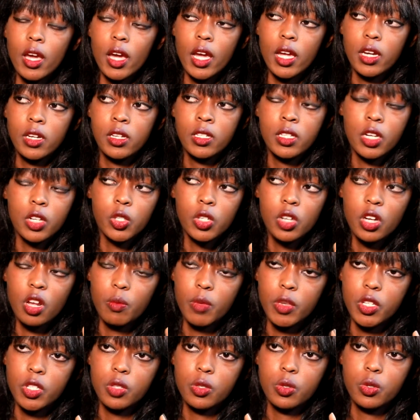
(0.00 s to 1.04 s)
And it's actually
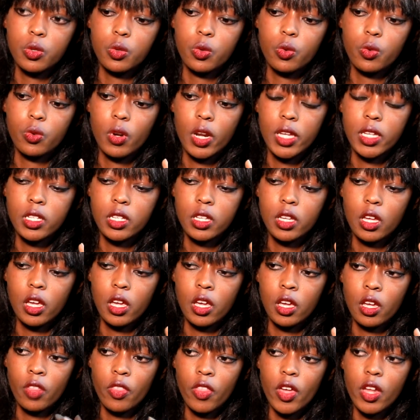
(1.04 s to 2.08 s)
amazing to
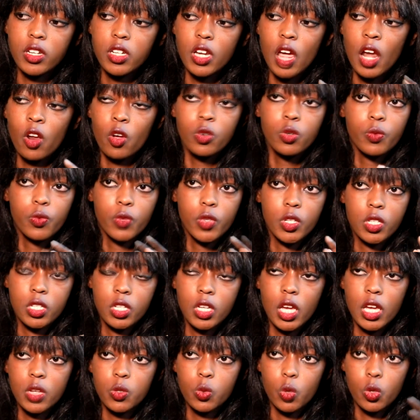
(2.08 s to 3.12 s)
hear that a lot of these
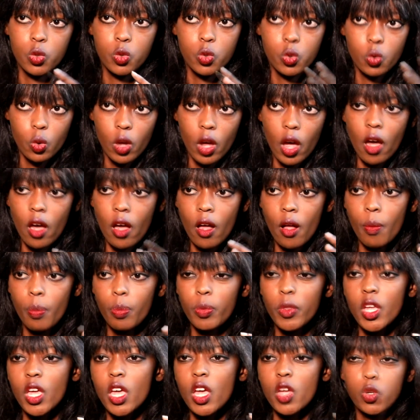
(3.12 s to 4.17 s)
guys want
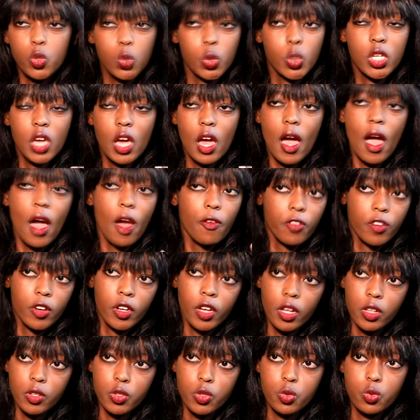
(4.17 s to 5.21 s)
to hear
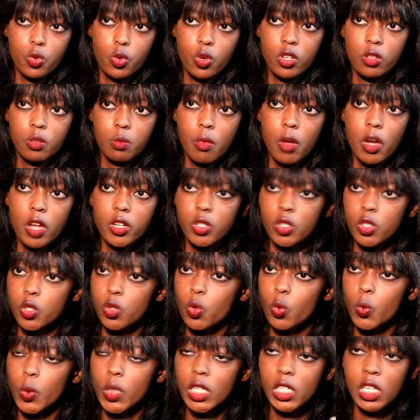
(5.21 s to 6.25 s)
African stories, but
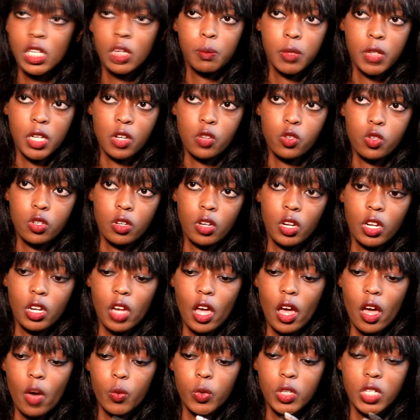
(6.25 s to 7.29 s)
we
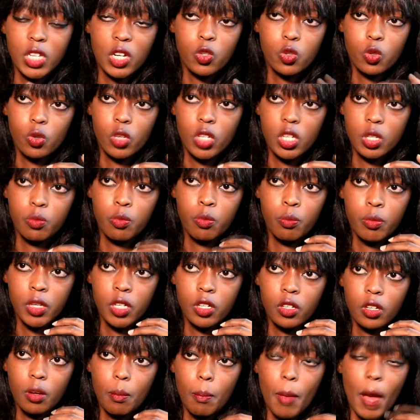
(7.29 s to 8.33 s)
tend to keep
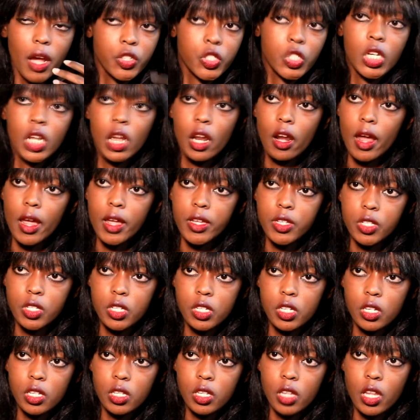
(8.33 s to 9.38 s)
being
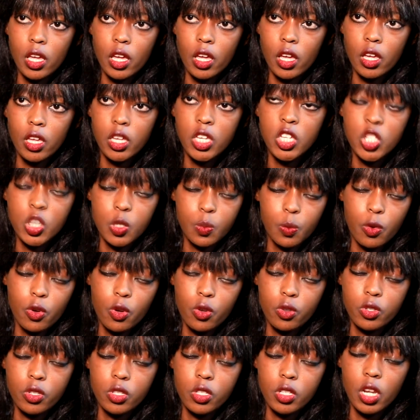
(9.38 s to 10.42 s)
marginalized in
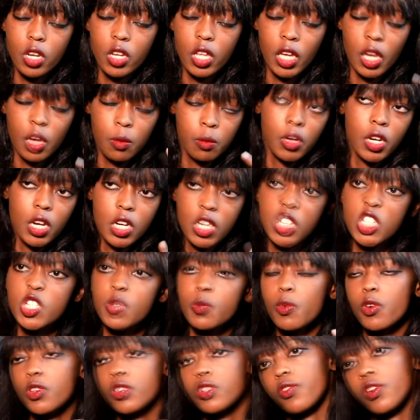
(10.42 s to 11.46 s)
the gaming and
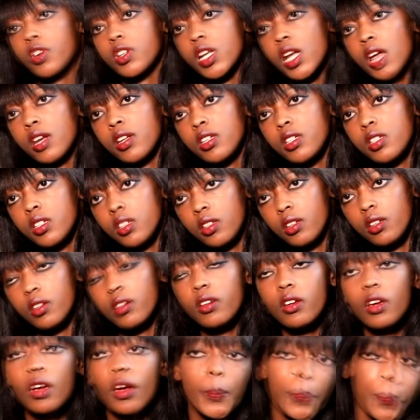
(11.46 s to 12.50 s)
esports fraternity.
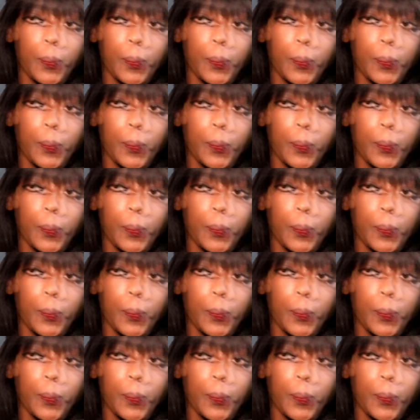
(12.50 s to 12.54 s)
Yeah.